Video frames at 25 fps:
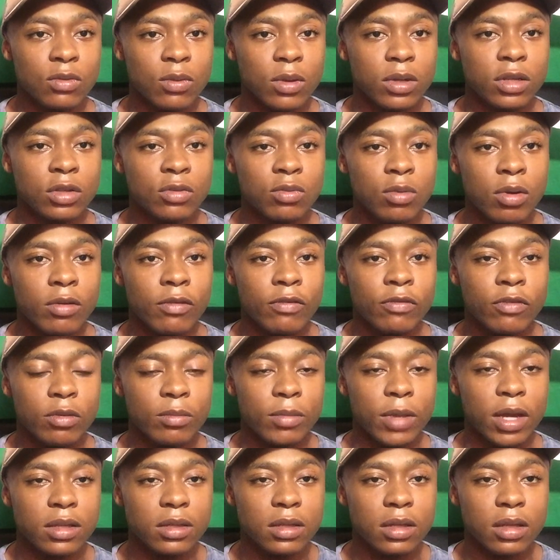2012
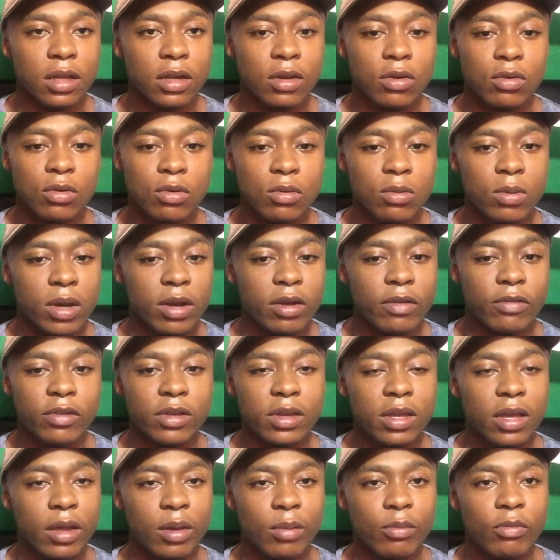from Anderlecht or wherever
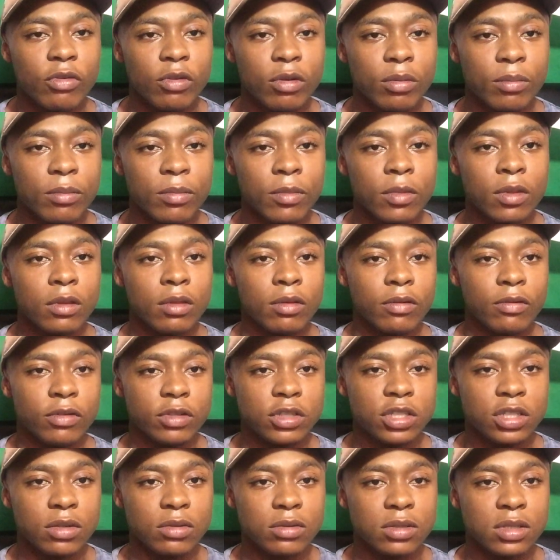he came from
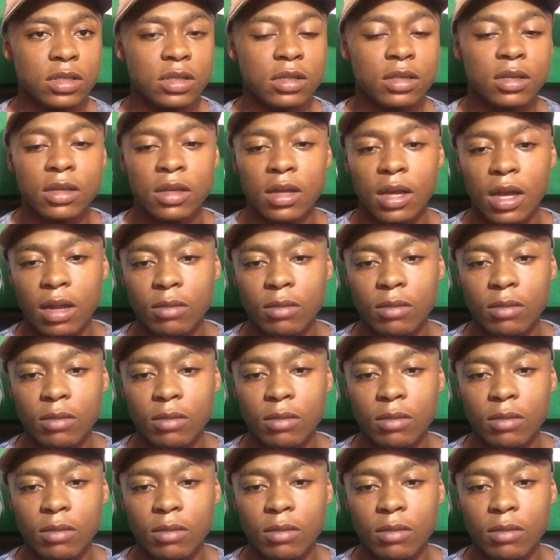for Chelsea.